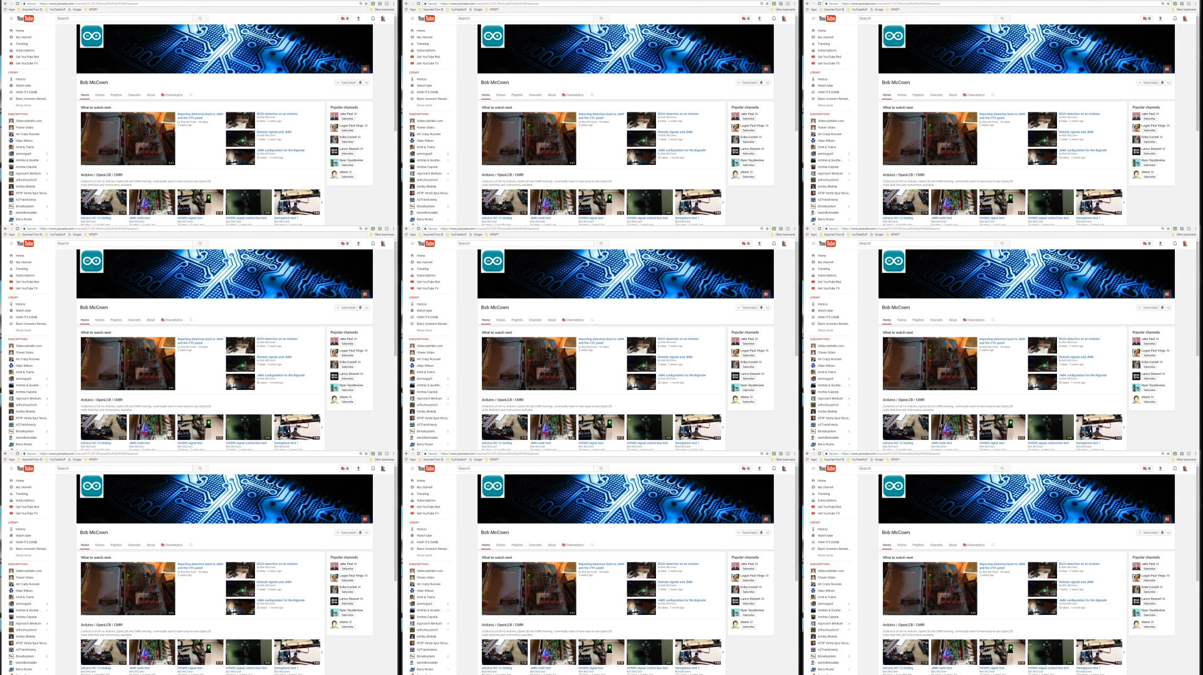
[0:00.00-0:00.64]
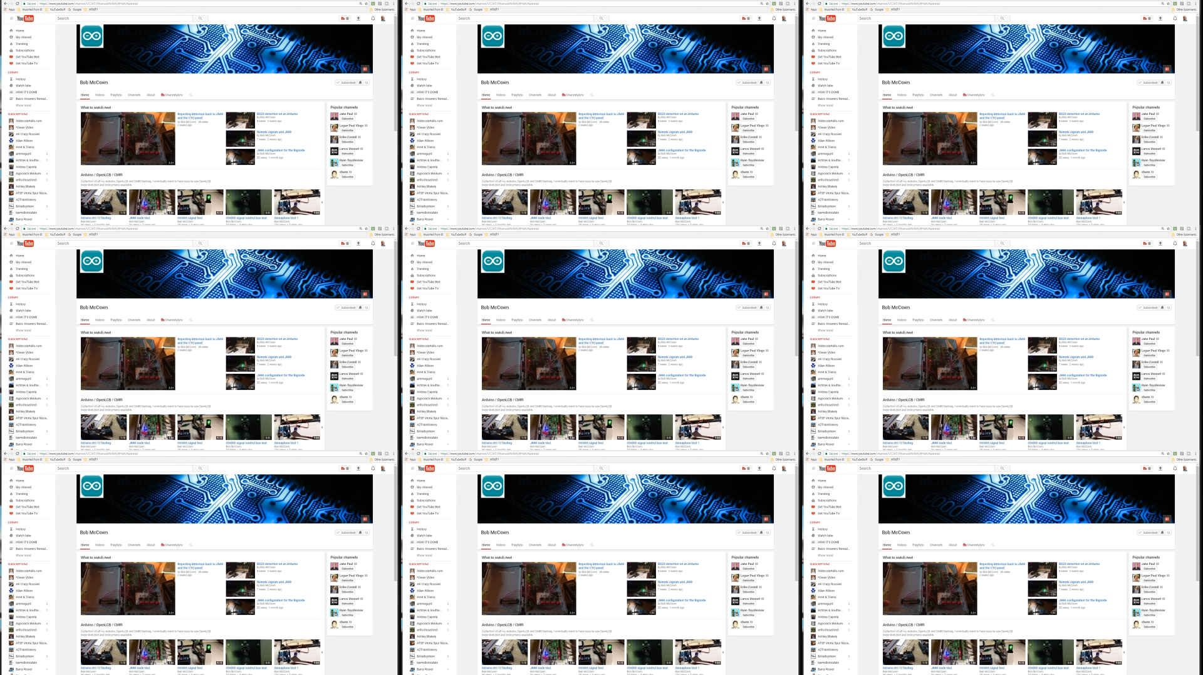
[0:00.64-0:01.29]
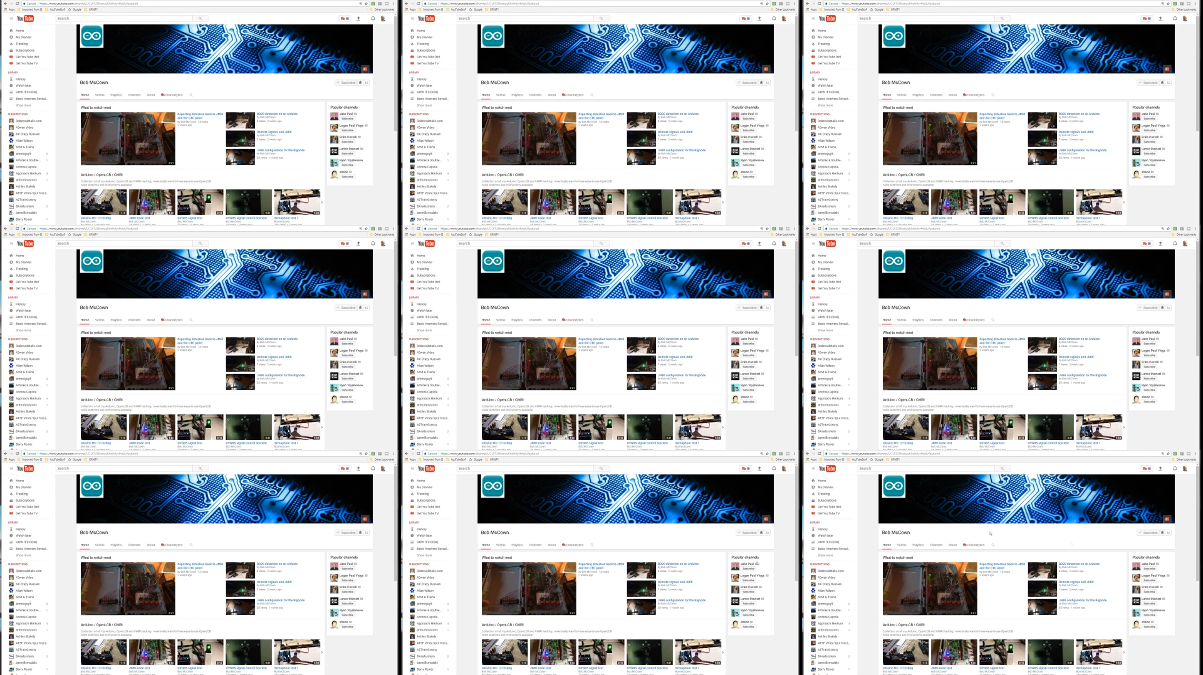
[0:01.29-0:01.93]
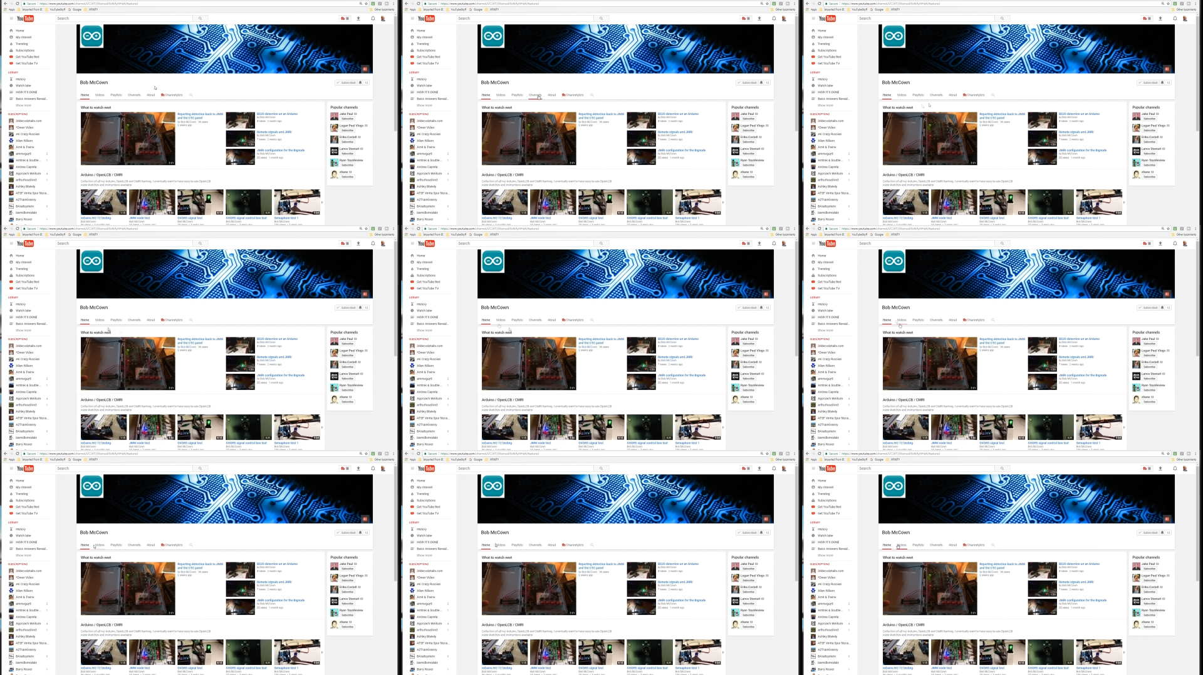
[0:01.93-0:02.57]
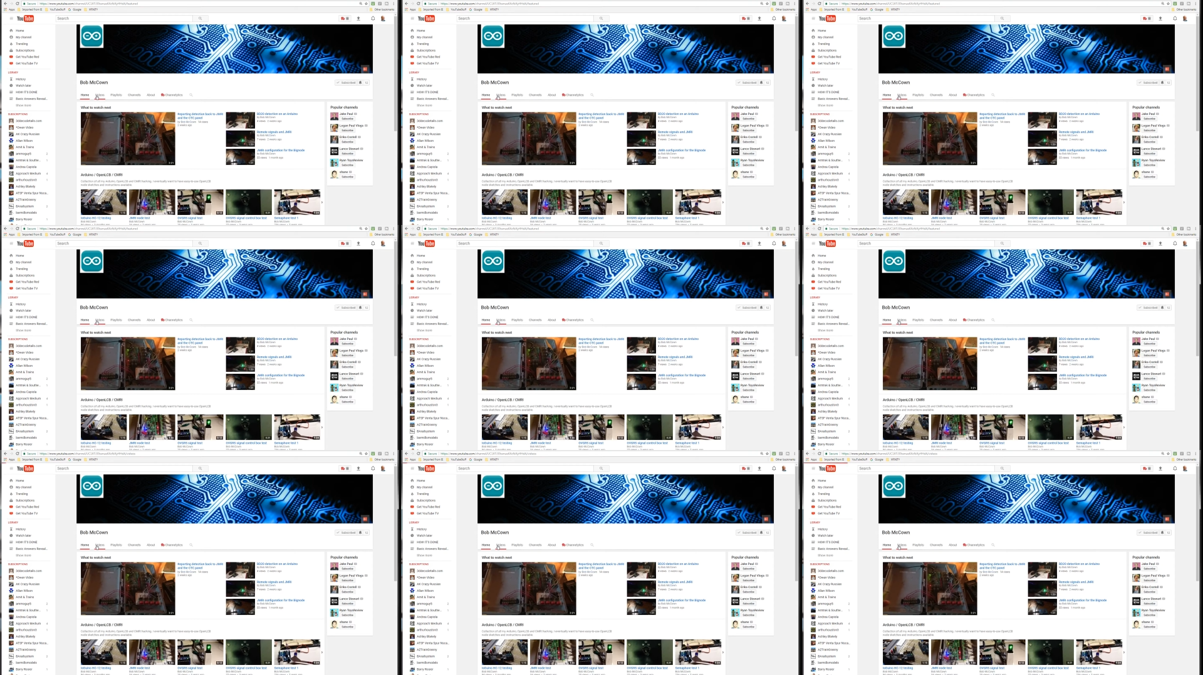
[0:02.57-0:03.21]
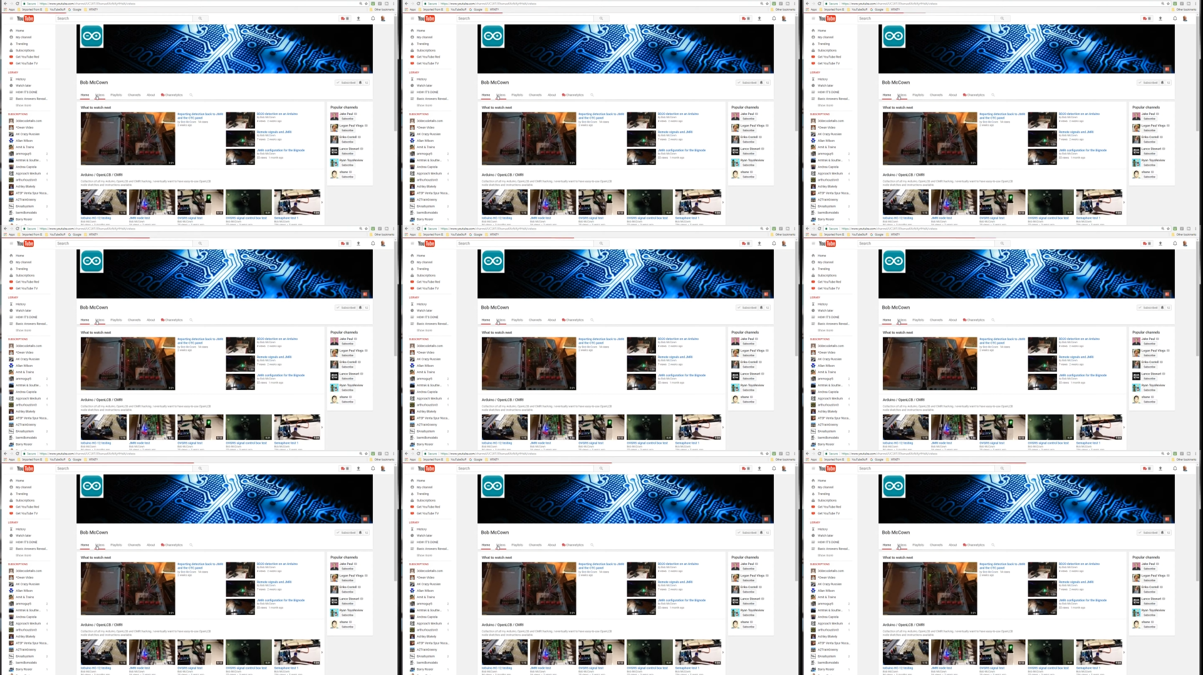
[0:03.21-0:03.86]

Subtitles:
Nobody's mouth can be seen.